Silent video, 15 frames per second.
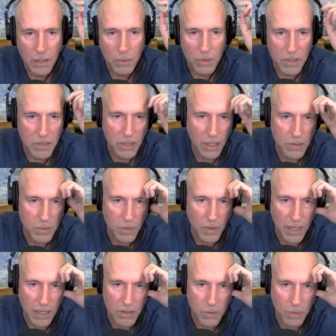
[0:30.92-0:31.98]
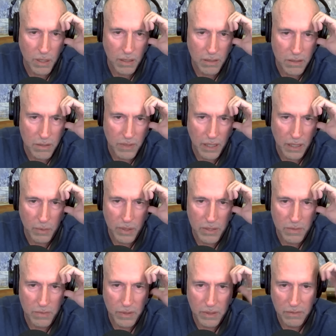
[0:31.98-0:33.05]
We discuss with Aswath his
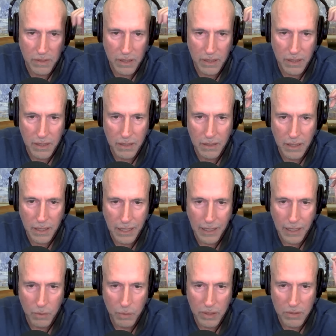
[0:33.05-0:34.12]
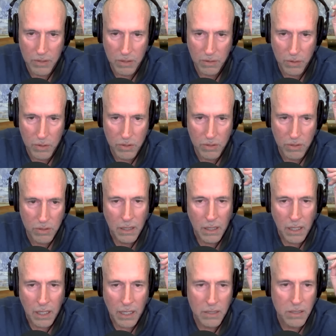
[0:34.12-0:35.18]
valuation for NVIDIA, AI winners and losers,
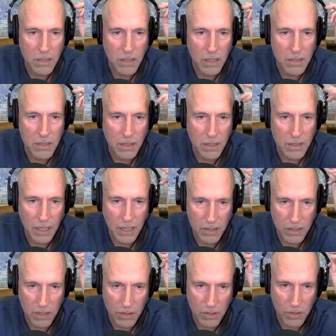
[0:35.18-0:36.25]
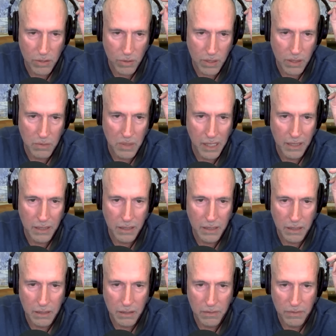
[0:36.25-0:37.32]
and his thoughts on tech's historic
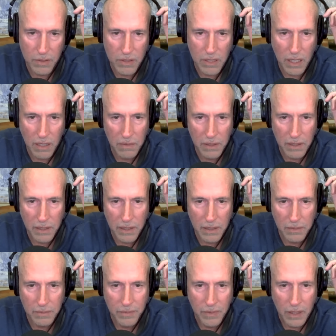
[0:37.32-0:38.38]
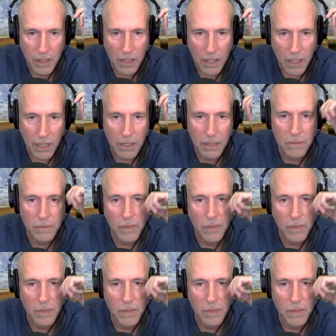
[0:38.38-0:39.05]
rally in the first half of the year. Ed,